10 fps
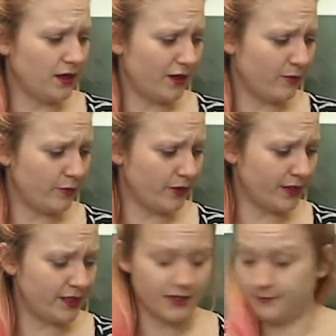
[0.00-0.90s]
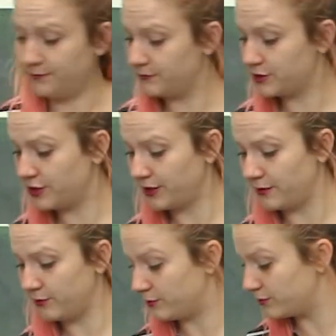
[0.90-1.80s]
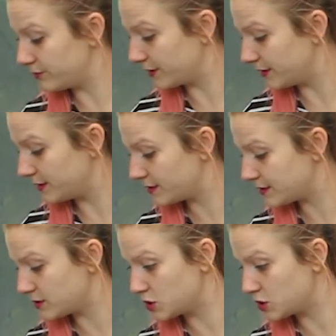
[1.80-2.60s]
I've been pretty shoddy with watering this,